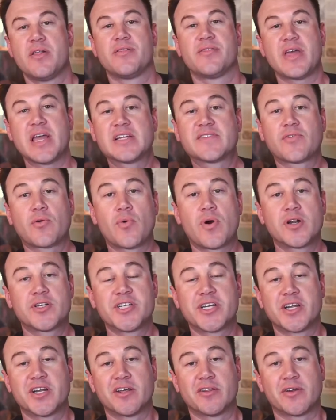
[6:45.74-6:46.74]
Thanks for
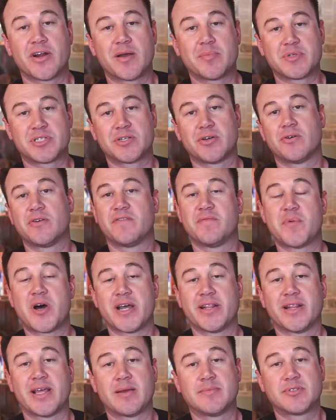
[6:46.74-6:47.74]
watching another episode of
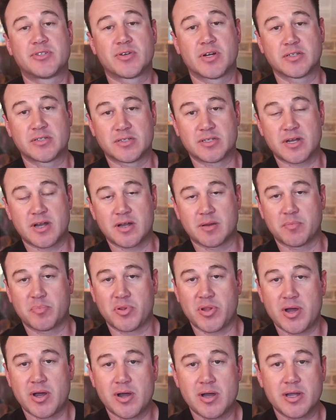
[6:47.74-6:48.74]
Minelab's Treasure Talk
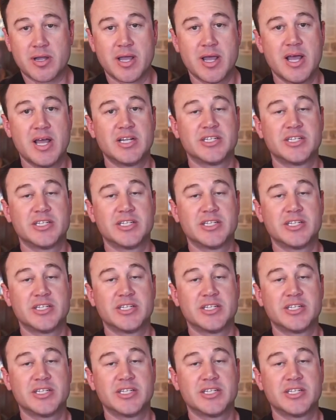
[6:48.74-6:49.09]
blog.